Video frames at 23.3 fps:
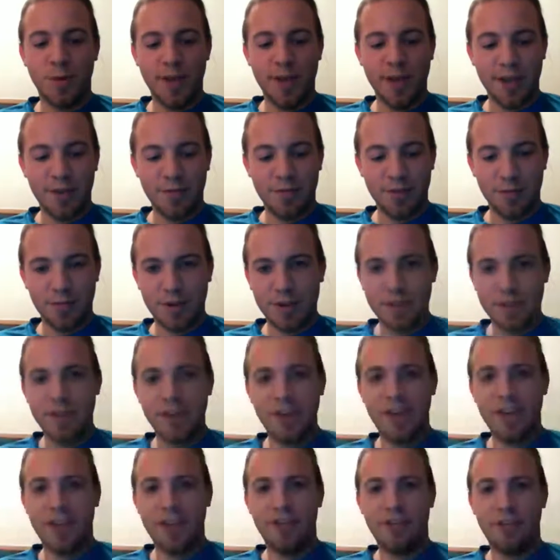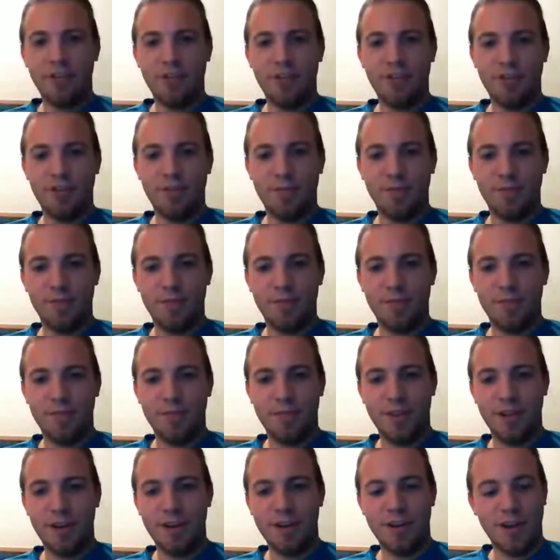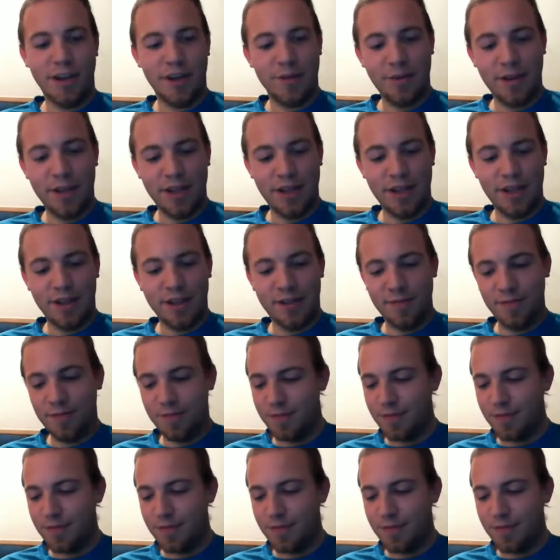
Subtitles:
have small teenagers. I mean,